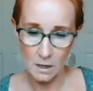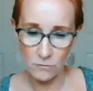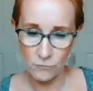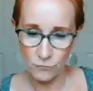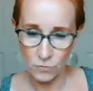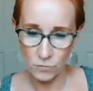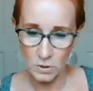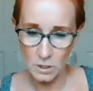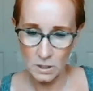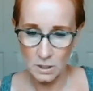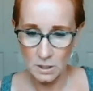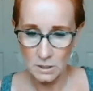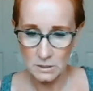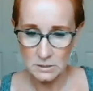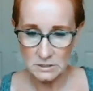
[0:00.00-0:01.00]

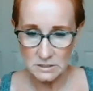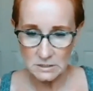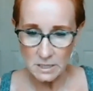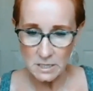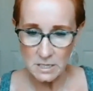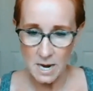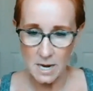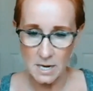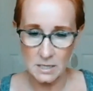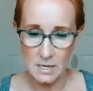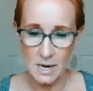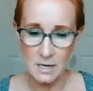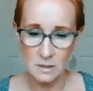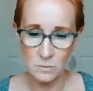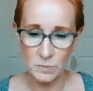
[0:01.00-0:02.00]
every Sunday
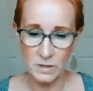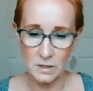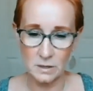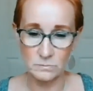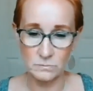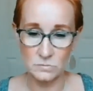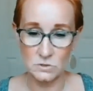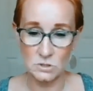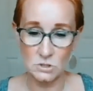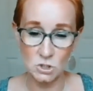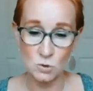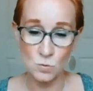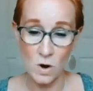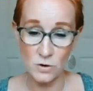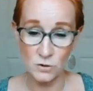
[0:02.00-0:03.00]
at 9 p.m.
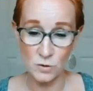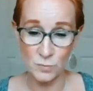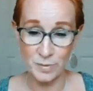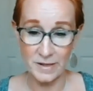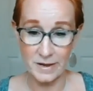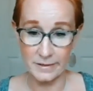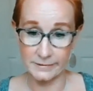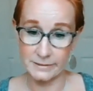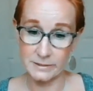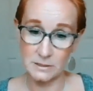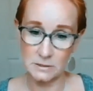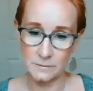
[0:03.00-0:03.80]
Did you water the plants?